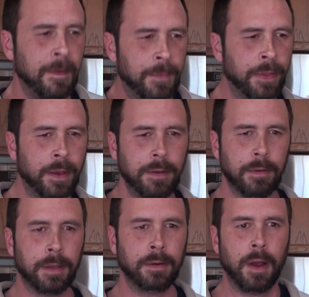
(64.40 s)
something that
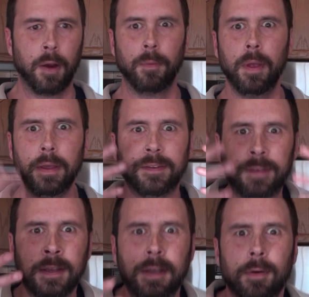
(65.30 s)
you can really
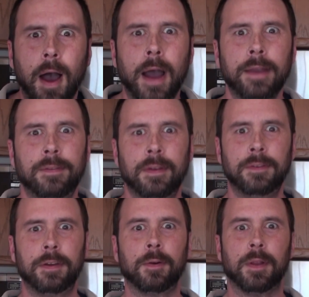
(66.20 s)
sink your eyes
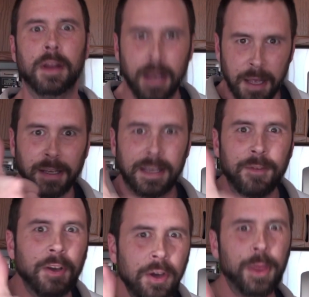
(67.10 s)
into and
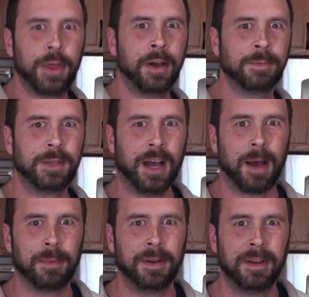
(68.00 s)
give a good thumbs
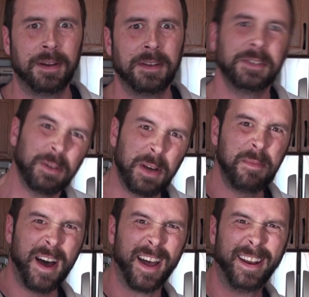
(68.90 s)
up. So
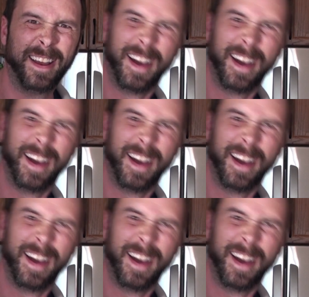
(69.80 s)
come on.